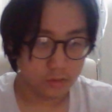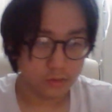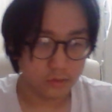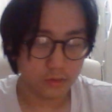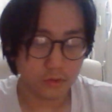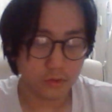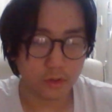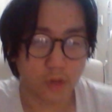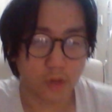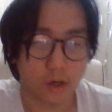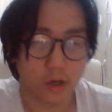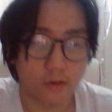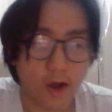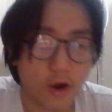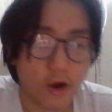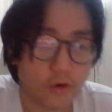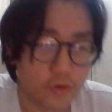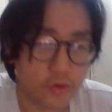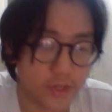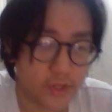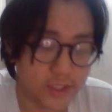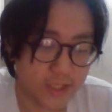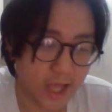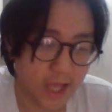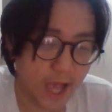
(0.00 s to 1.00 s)
You look
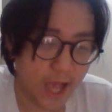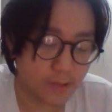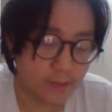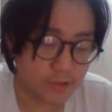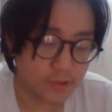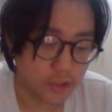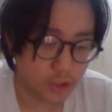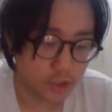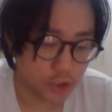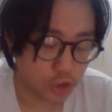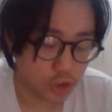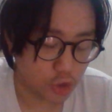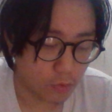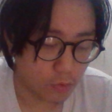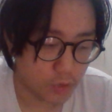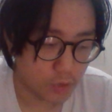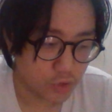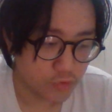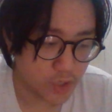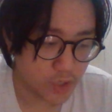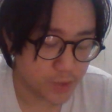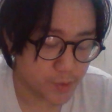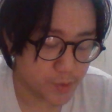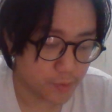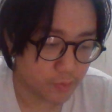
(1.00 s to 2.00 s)
around these apps and there's so much
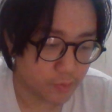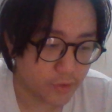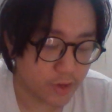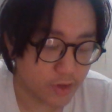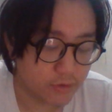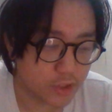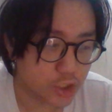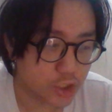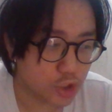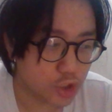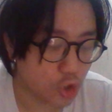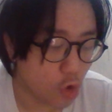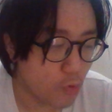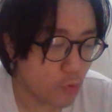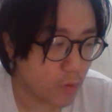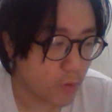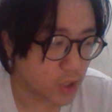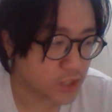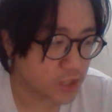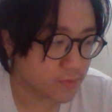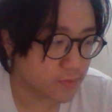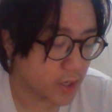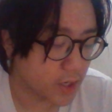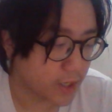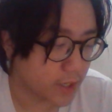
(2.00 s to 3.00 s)
rich people. There is so
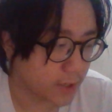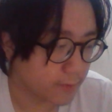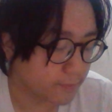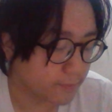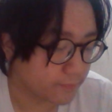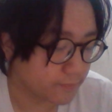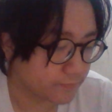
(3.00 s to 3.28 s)
much money.